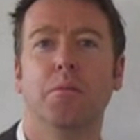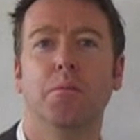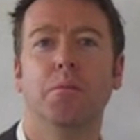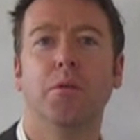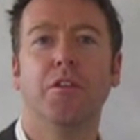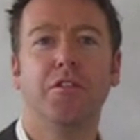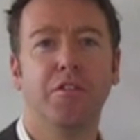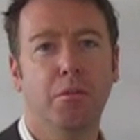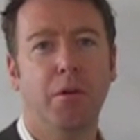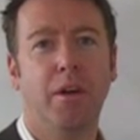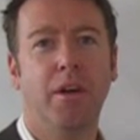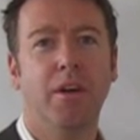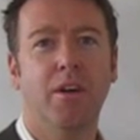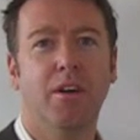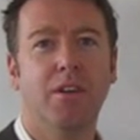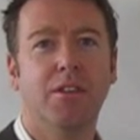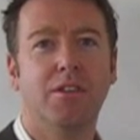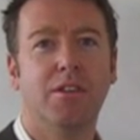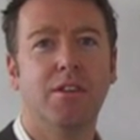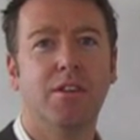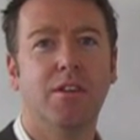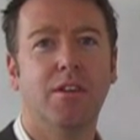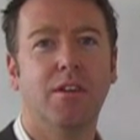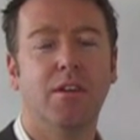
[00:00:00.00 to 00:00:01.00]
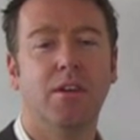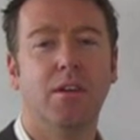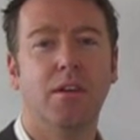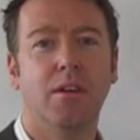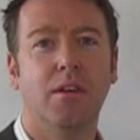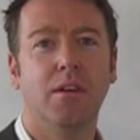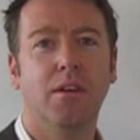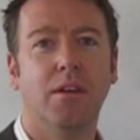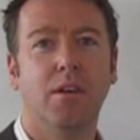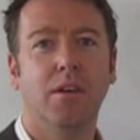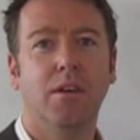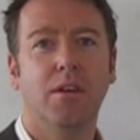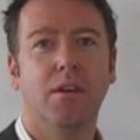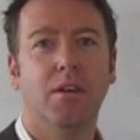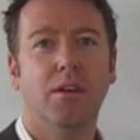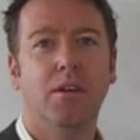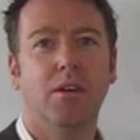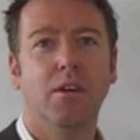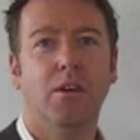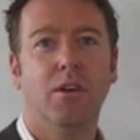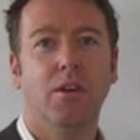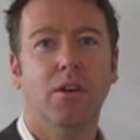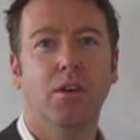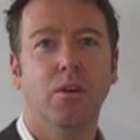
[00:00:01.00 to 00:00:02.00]
Possibly not.
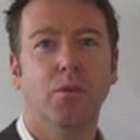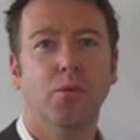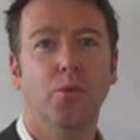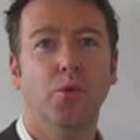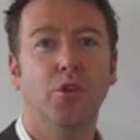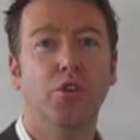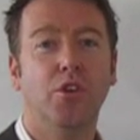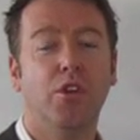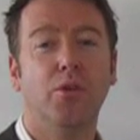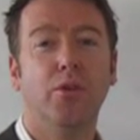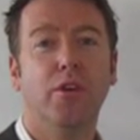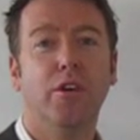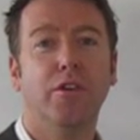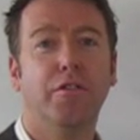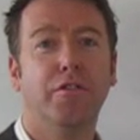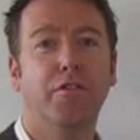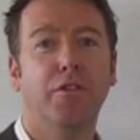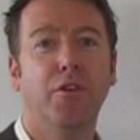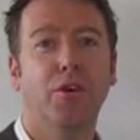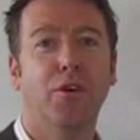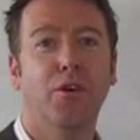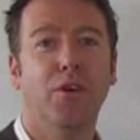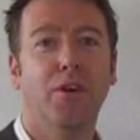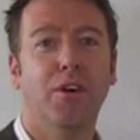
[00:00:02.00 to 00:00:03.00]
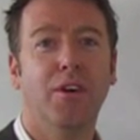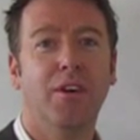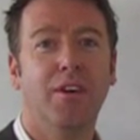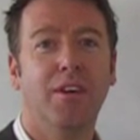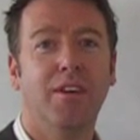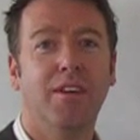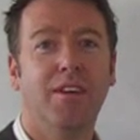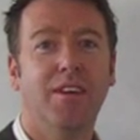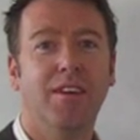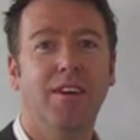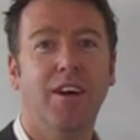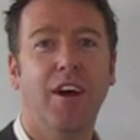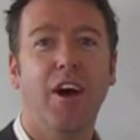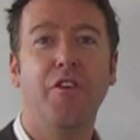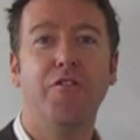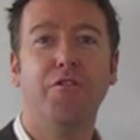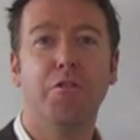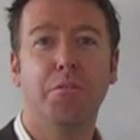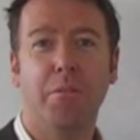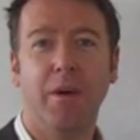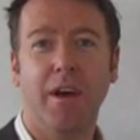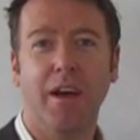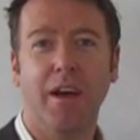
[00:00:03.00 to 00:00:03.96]
Would you do it for £100,